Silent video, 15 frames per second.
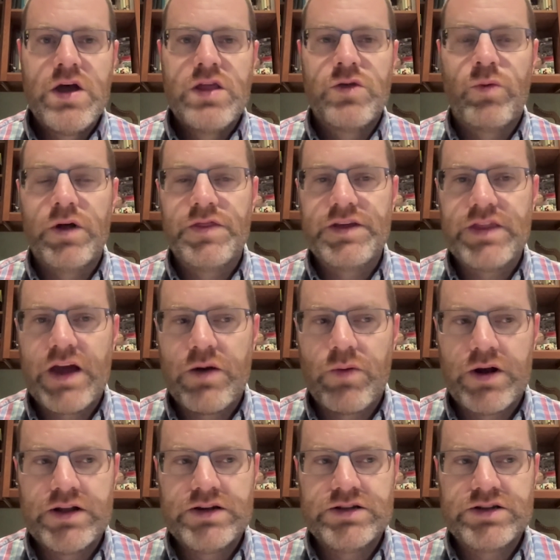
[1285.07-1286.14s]
The one thing that I
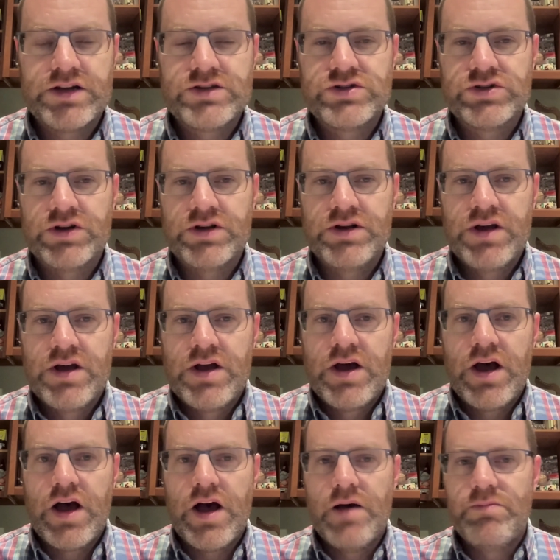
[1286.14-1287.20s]
wanted to touch on
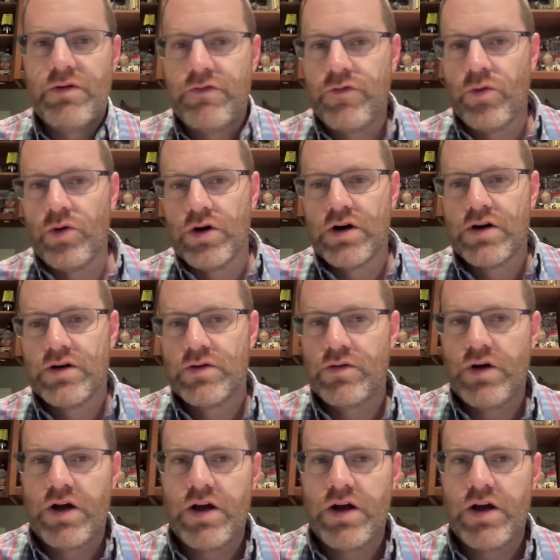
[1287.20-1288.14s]
before